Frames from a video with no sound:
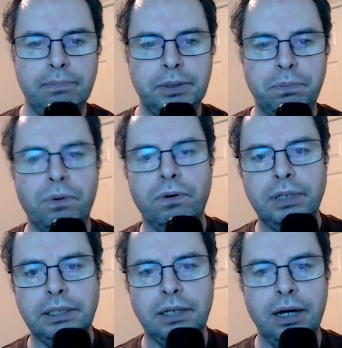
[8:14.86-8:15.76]
support
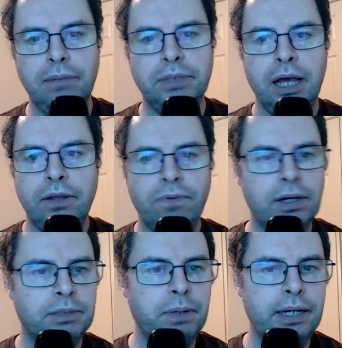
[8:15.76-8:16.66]
at times.
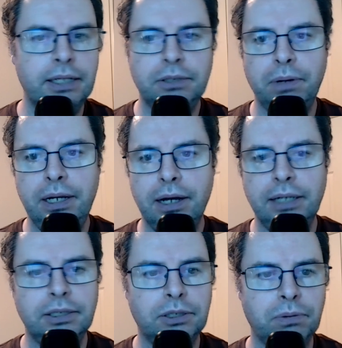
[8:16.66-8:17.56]
Defenders beaten then
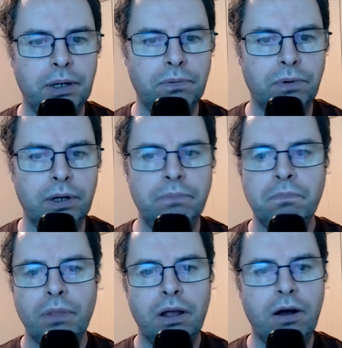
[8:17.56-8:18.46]
29-21.
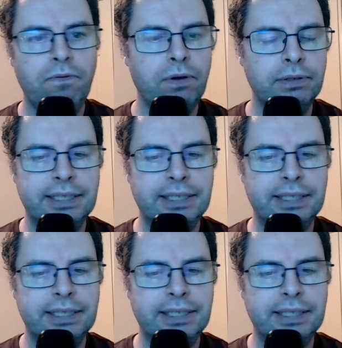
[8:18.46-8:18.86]
Offload